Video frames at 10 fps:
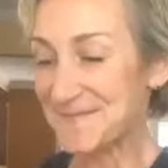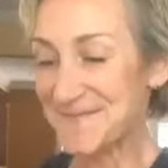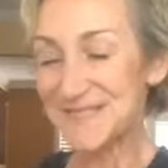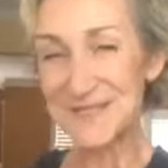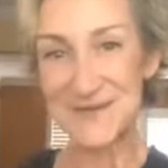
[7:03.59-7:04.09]

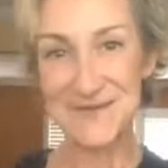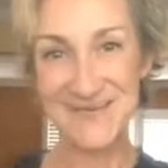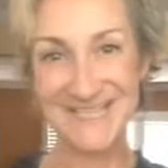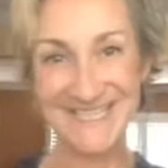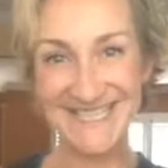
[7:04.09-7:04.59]
So
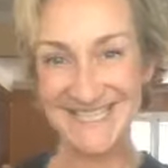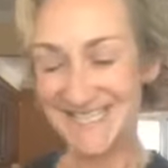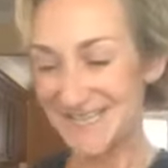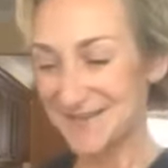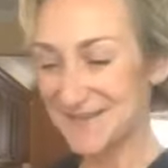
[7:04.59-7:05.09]

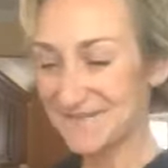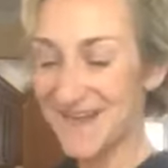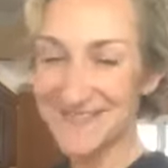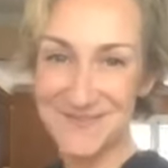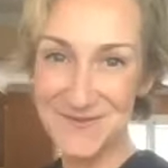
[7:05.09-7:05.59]
you can
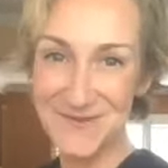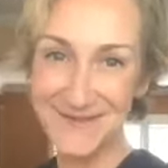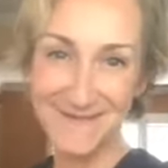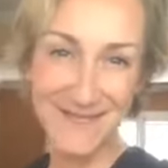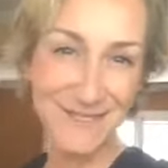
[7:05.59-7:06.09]
find an
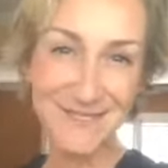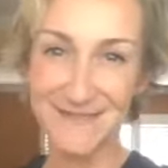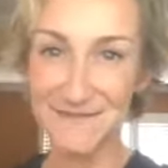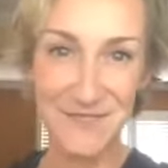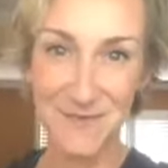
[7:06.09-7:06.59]
oil that just
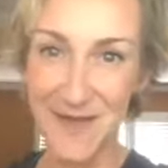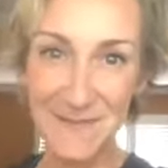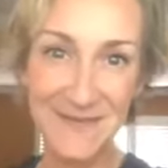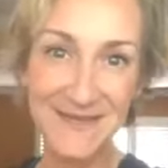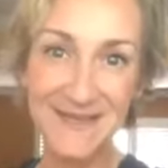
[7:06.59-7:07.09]
lifts you
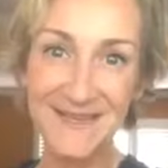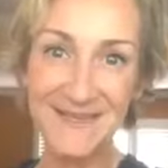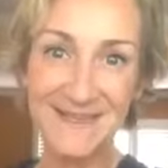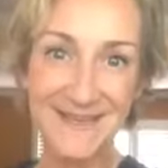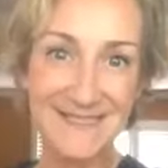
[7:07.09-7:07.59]
up,
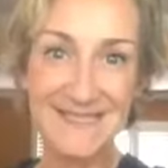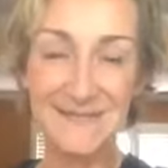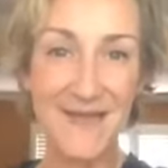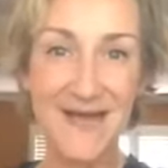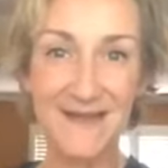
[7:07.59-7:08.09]
that
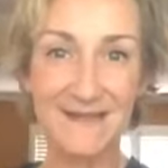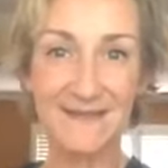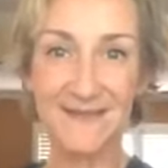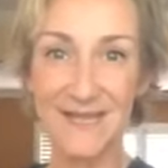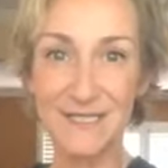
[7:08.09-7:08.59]
smell
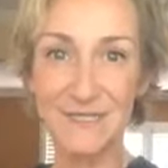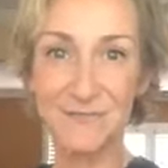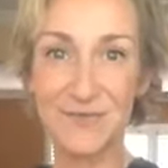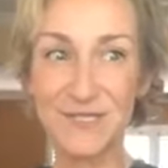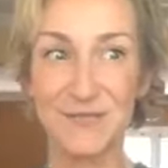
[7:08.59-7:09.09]
that just
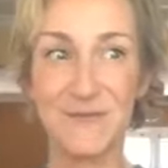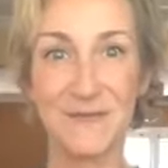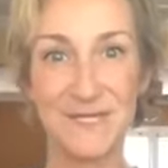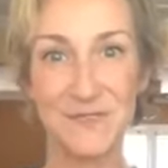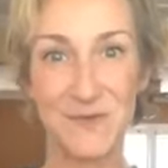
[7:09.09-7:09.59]
brings you
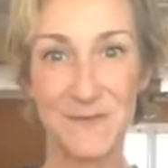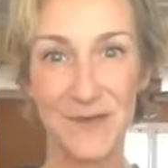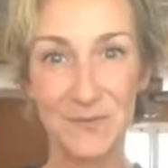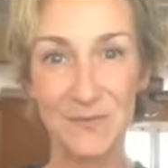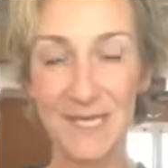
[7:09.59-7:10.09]
maybe to a
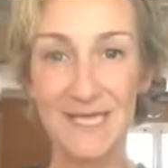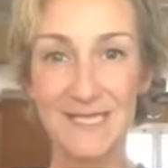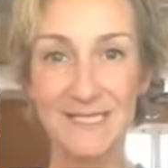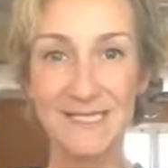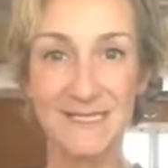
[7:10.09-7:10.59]
better
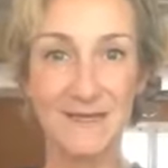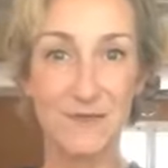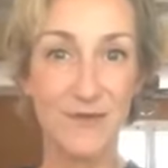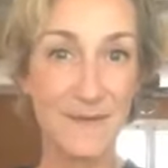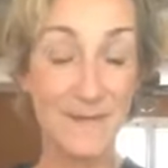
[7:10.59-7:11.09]
place, a
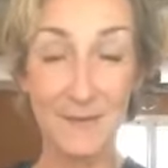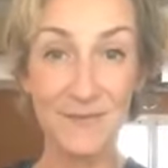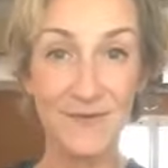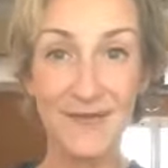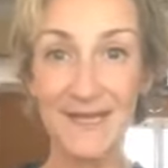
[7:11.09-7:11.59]
great
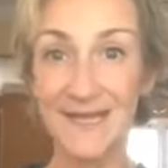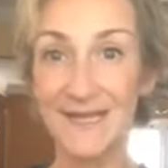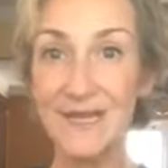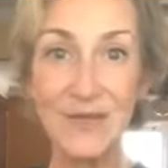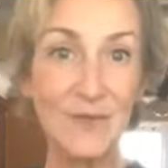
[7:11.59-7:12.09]

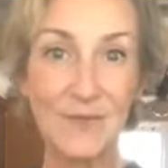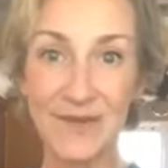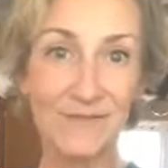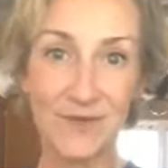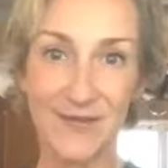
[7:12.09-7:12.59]
memory,
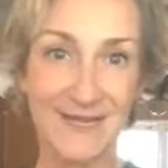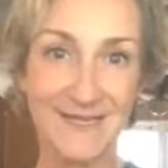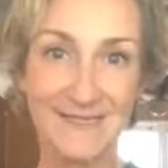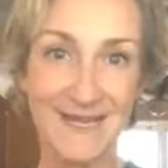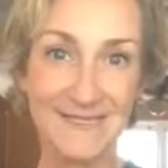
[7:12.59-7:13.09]
whatever it
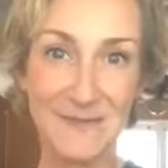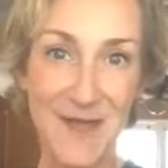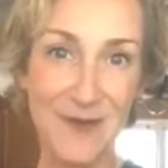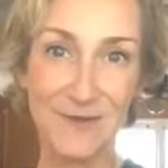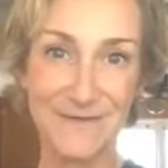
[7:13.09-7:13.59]
is. That's the
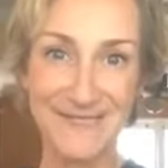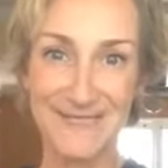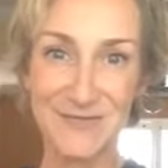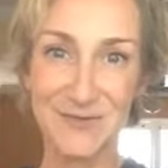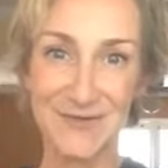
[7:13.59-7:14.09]
power of
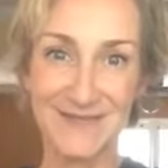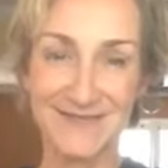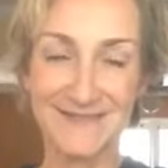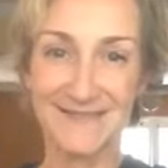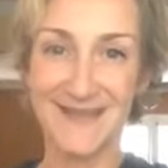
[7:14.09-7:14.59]
essential
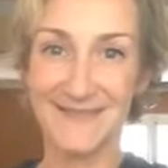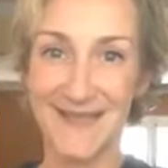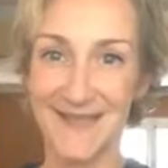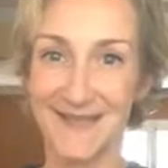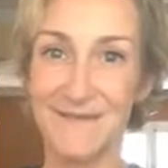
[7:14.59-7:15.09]
oils, is that
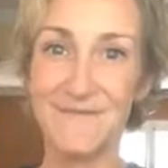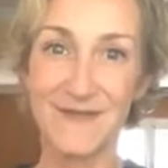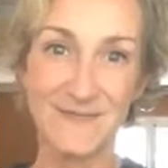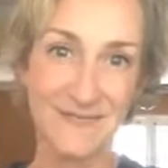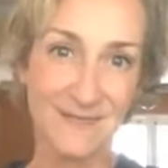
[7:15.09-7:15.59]
they
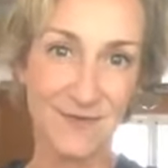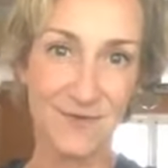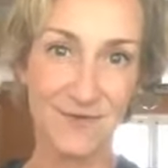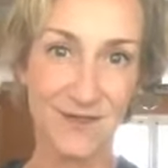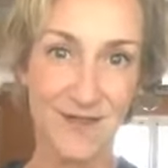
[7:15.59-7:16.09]
affect us on a
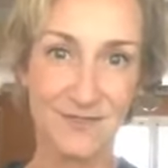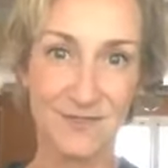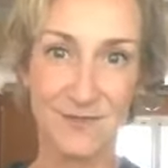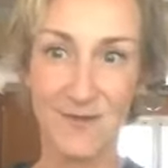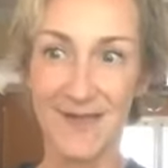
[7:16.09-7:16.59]

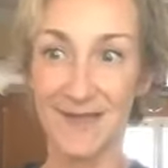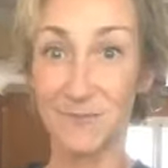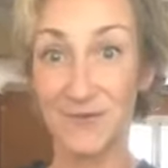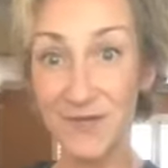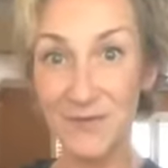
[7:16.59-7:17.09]
neurological way
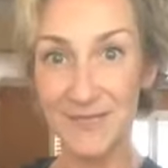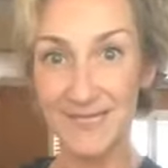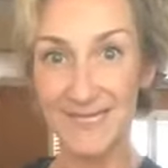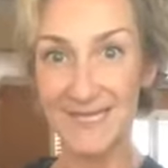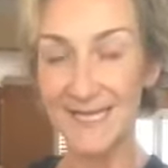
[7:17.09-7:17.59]
pretty
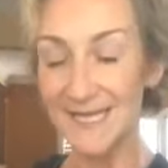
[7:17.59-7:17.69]
quickly.